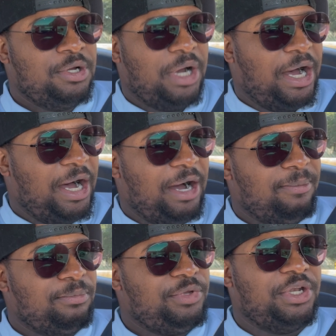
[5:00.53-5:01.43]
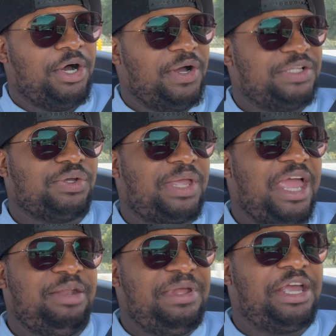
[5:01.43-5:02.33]
Um, you know, it's
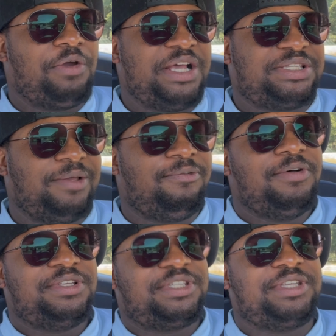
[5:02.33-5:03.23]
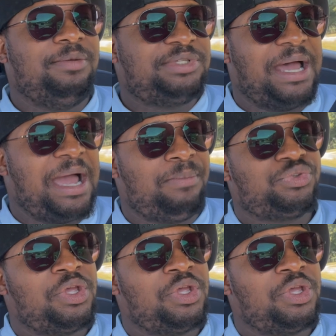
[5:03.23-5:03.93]
okay to be aggressive sometimes,